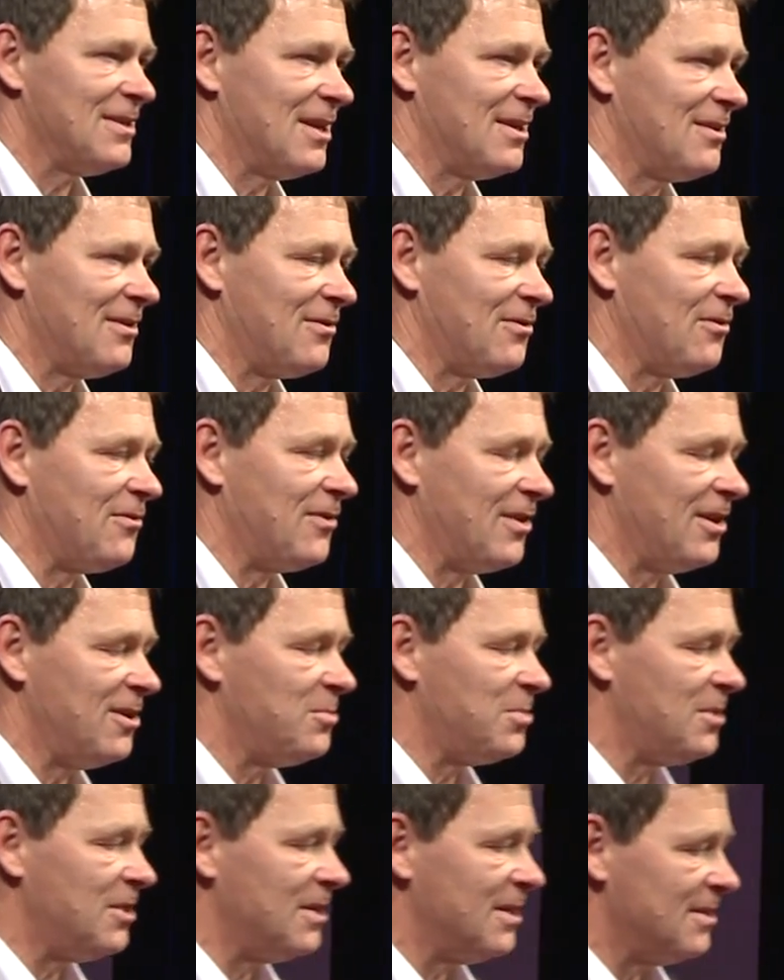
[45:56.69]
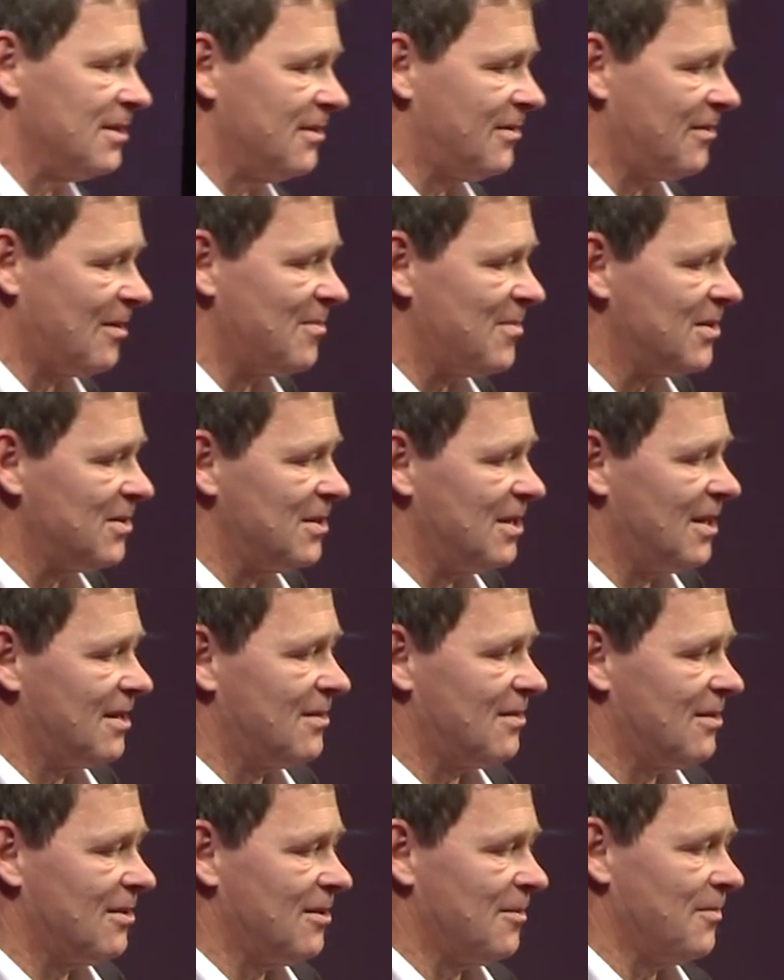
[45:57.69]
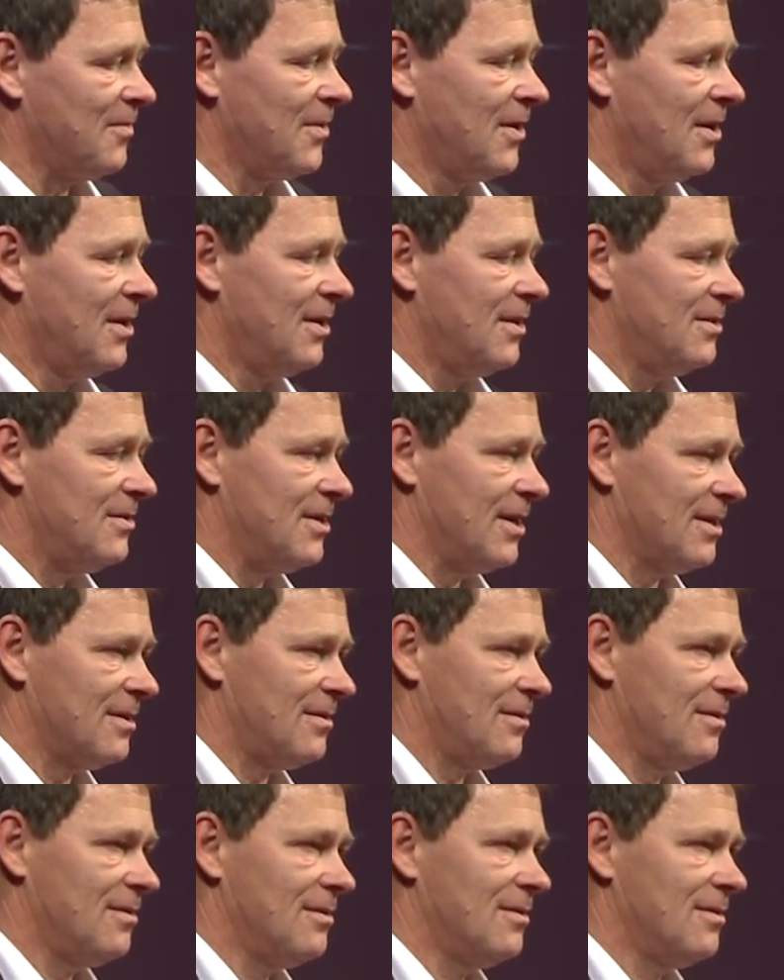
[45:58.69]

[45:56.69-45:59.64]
that is sustainable and is something that um, that